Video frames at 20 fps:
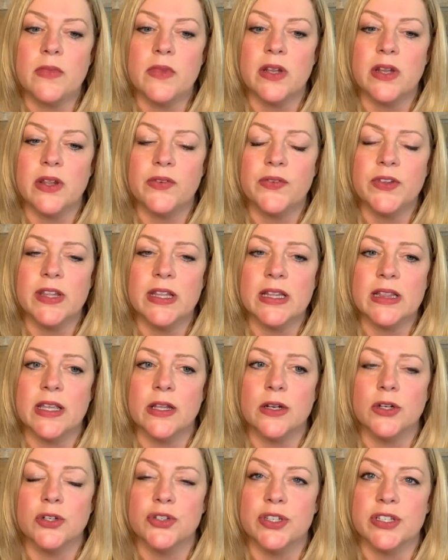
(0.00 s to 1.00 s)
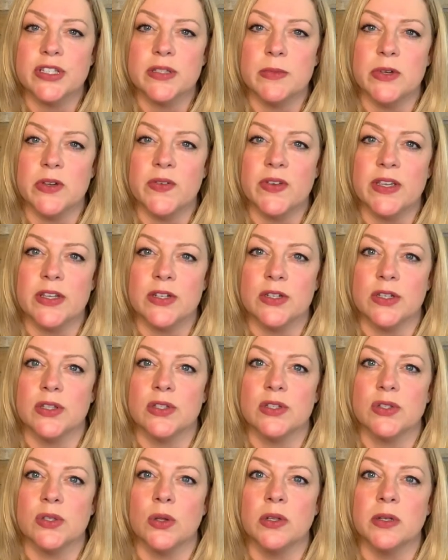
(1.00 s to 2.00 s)
And I feel like the energy is moving into the
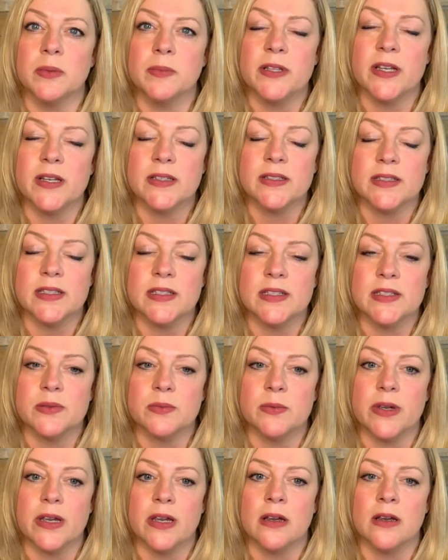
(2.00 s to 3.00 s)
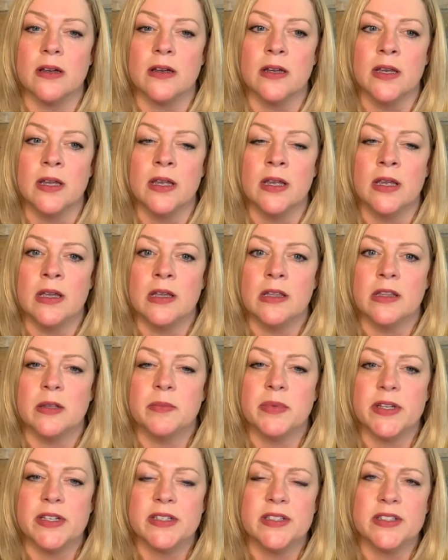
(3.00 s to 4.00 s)
solar plexus, where the
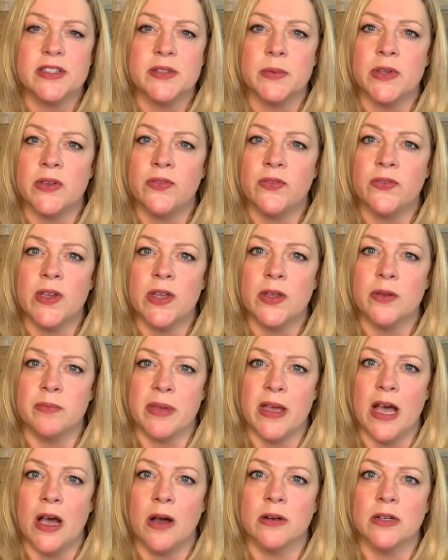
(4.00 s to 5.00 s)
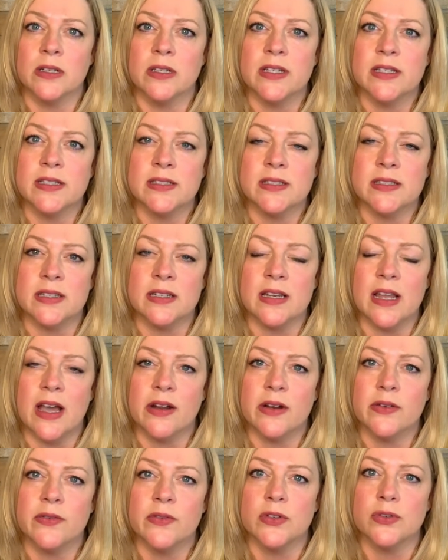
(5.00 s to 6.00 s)
places we felt powerless and
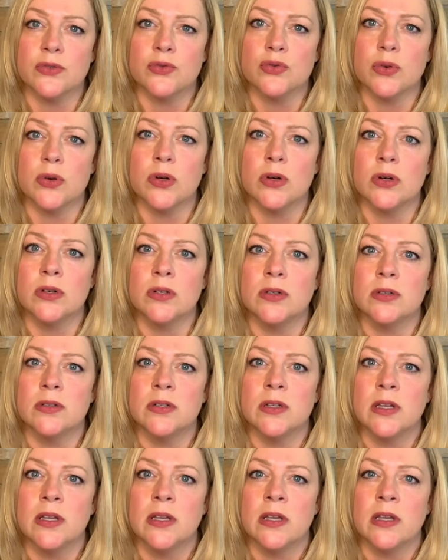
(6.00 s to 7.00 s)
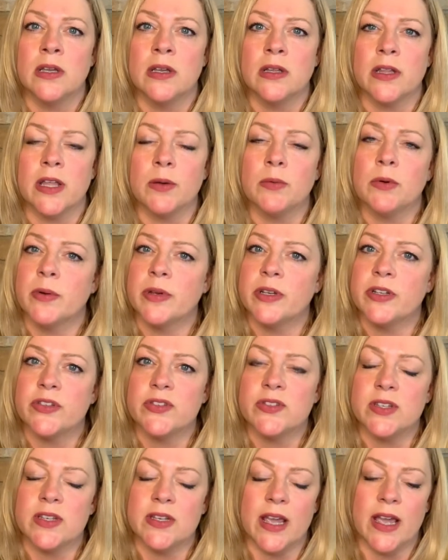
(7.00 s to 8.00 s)
out of control, like where we
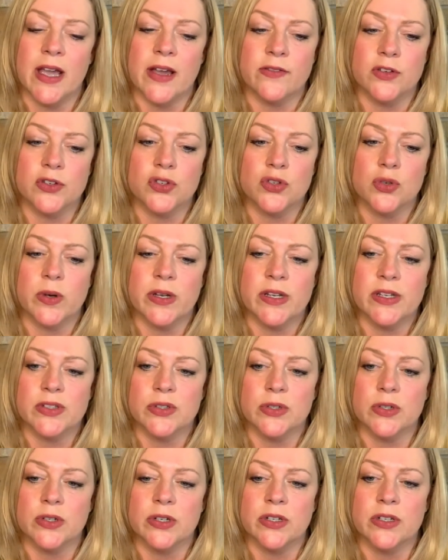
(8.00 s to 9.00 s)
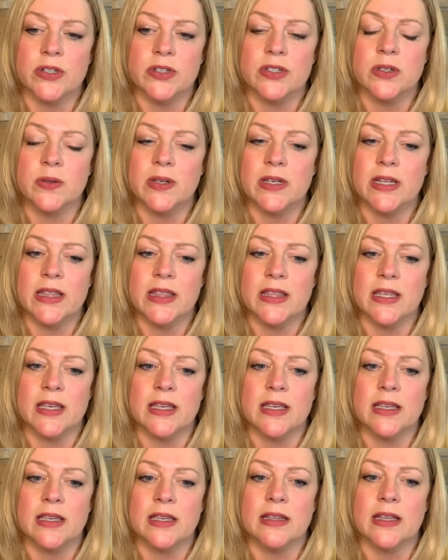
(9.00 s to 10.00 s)
just didn't have a choice or couldn't do
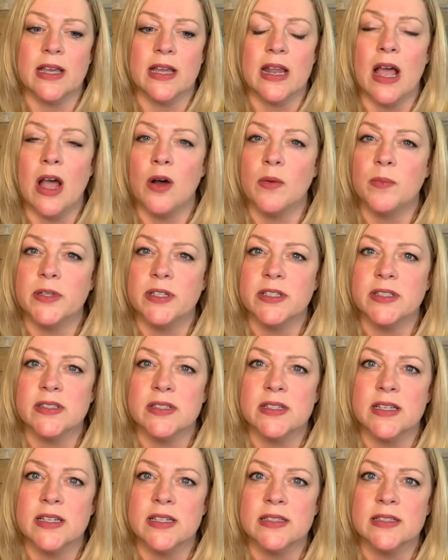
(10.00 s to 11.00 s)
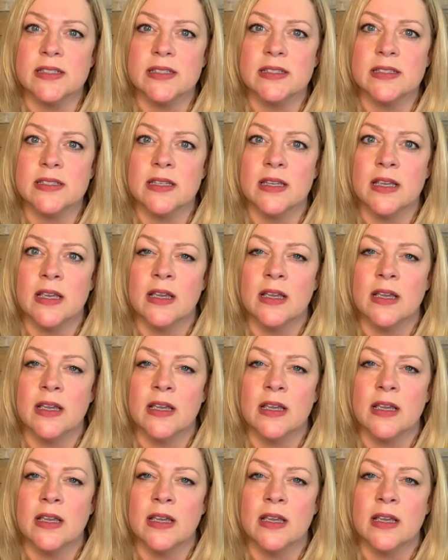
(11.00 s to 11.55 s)
anything, that helplessness